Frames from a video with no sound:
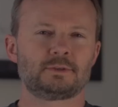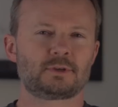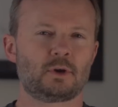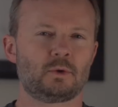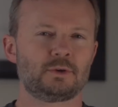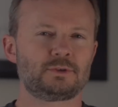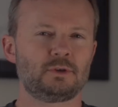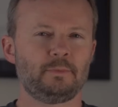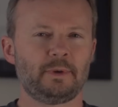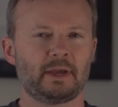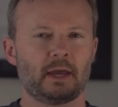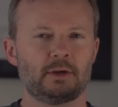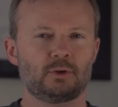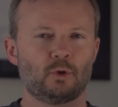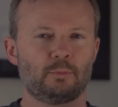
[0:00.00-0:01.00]
So assuming
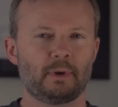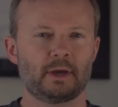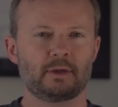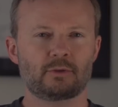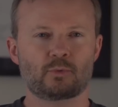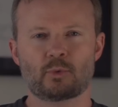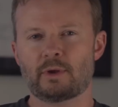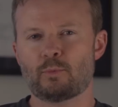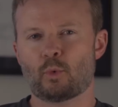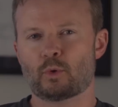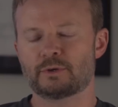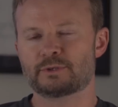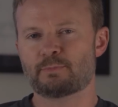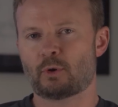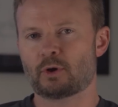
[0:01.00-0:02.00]
I don't buy 3 more
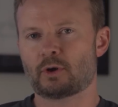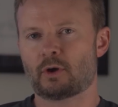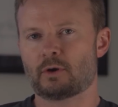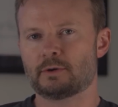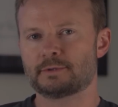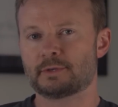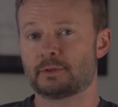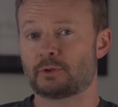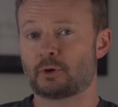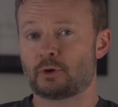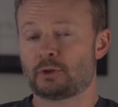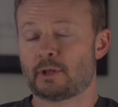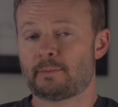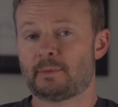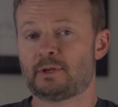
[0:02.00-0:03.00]
smart cars and
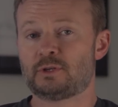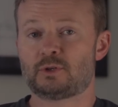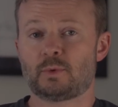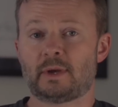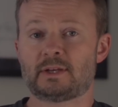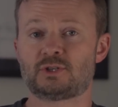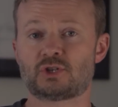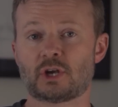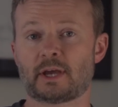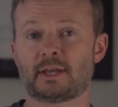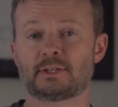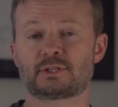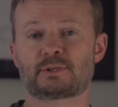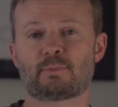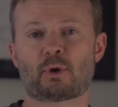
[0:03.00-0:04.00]
turn them into a
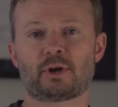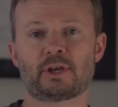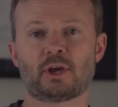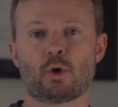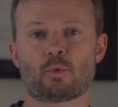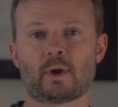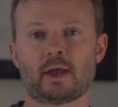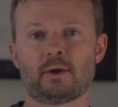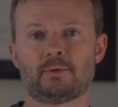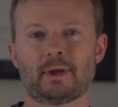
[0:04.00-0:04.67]
giant smarty-go-round,